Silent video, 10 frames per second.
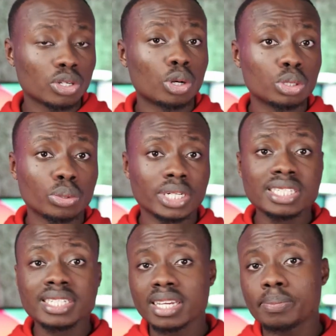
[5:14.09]
although
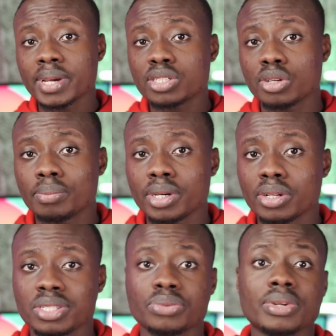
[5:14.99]
this Geekbench number
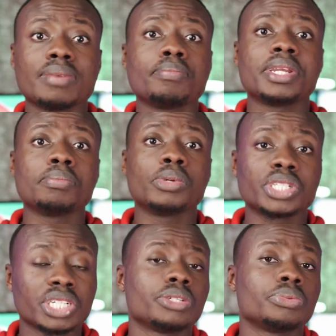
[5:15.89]
doesn't really mean
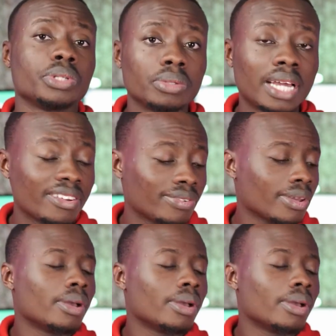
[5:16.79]
much in the real life,